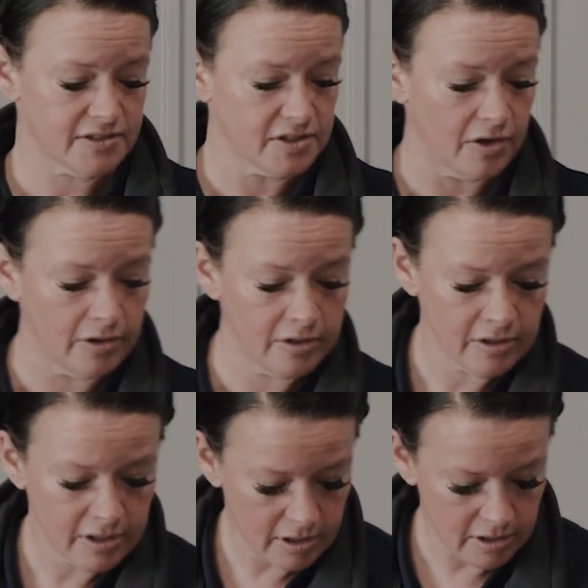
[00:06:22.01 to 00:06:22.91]
So
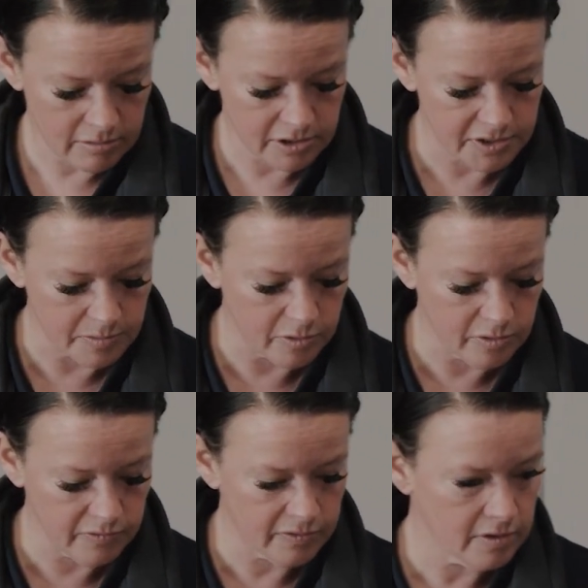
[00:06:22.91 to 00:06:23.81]
I'll just
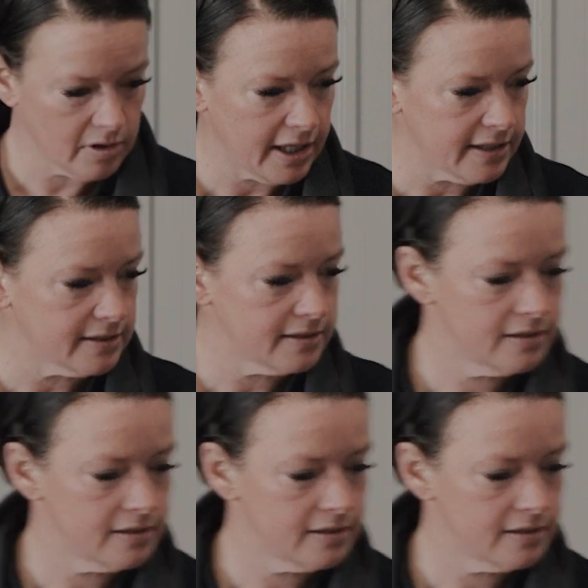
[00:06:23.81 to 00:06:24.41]
move that.